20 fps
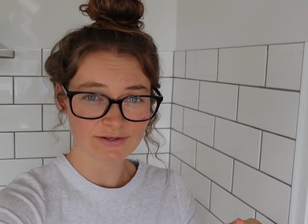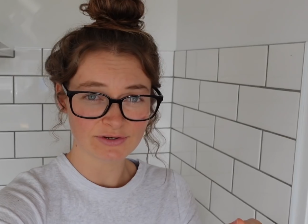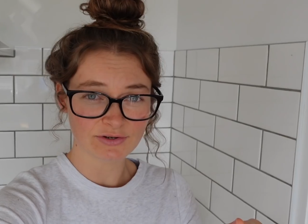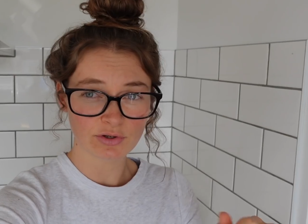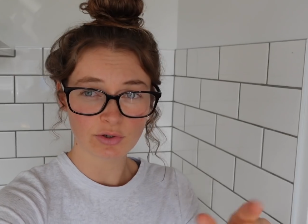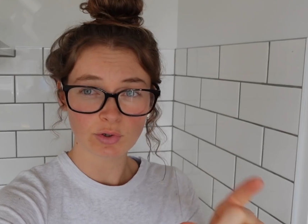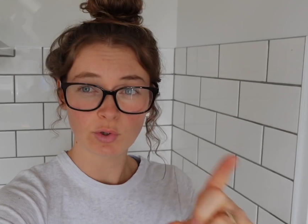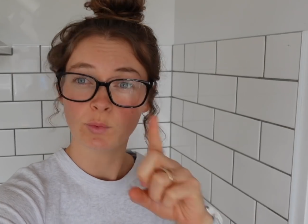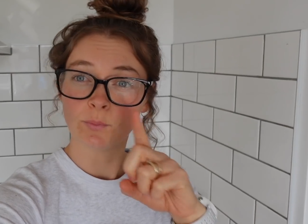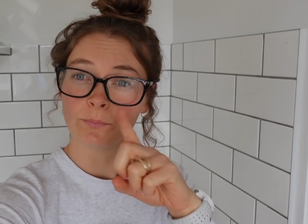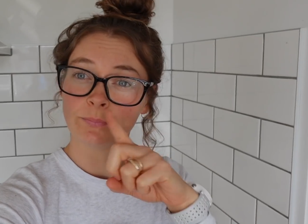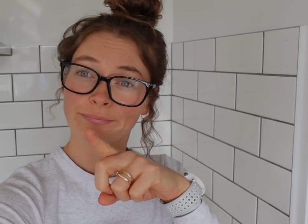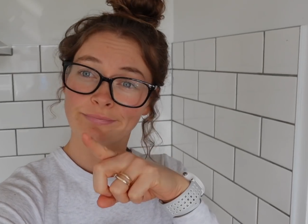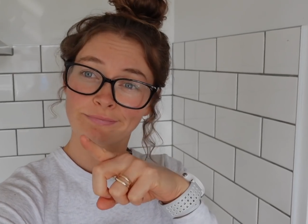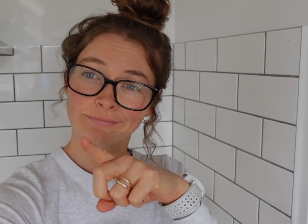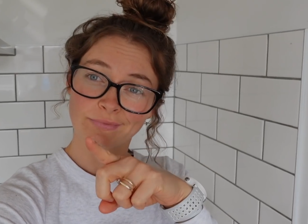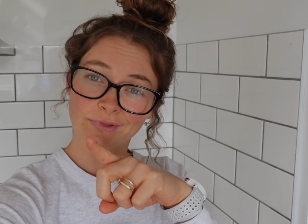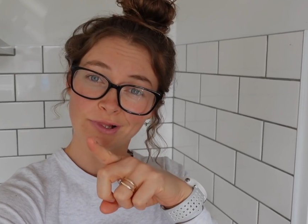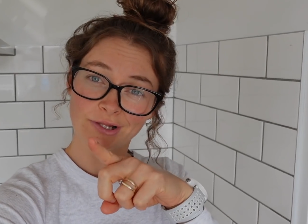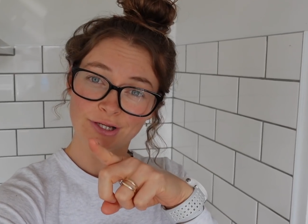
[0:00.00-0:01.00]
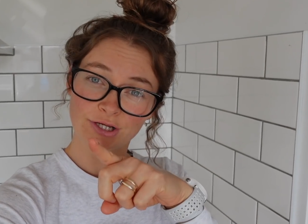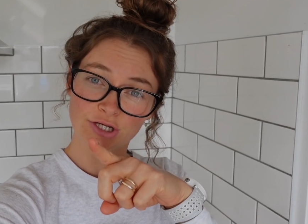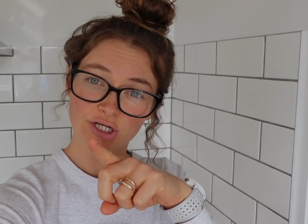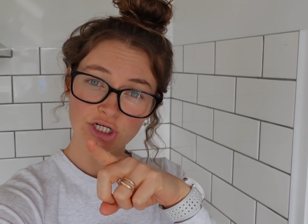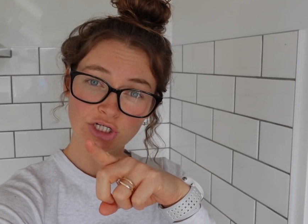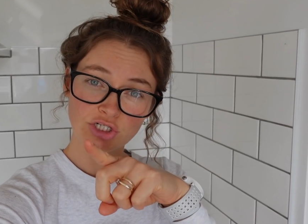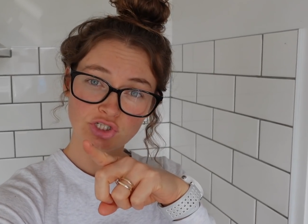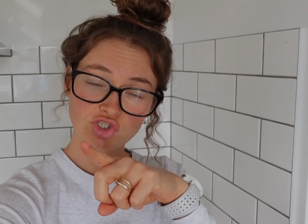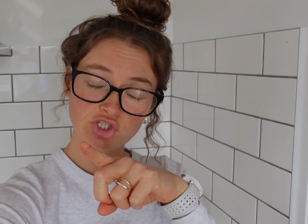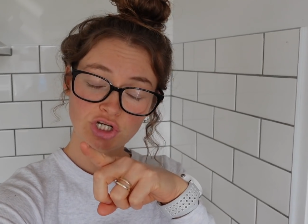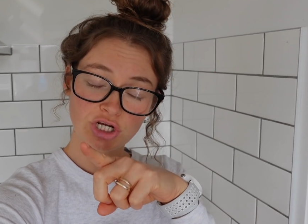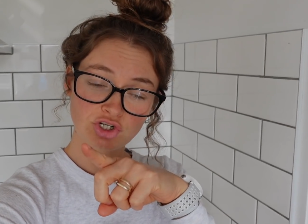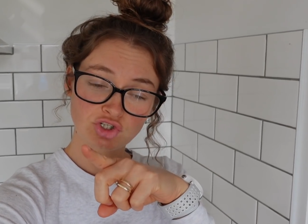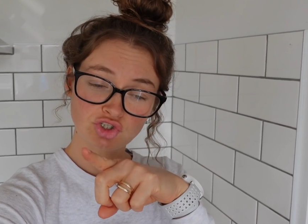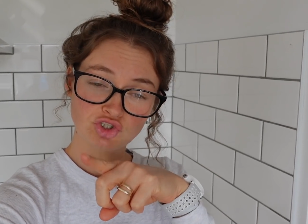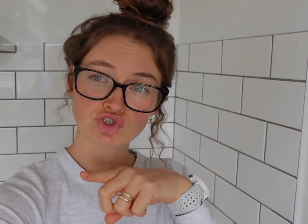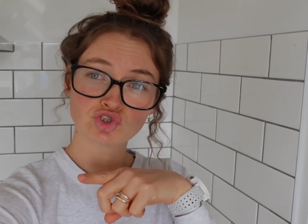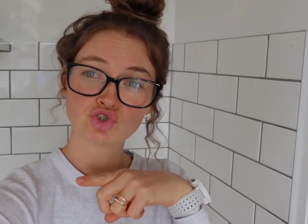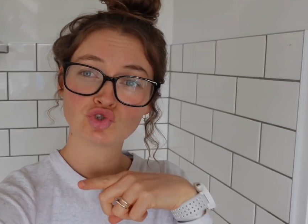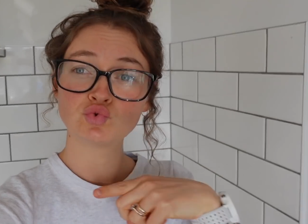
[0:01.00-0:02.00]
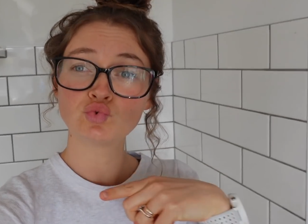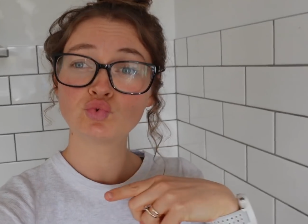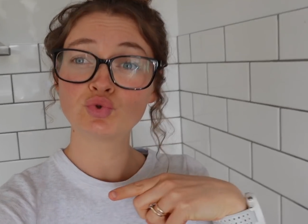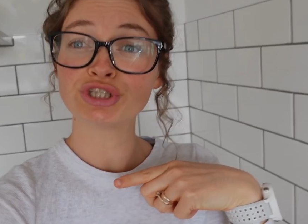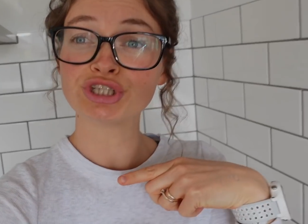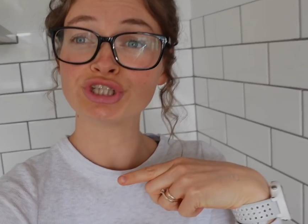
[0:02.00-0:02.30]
to do. Here's how you do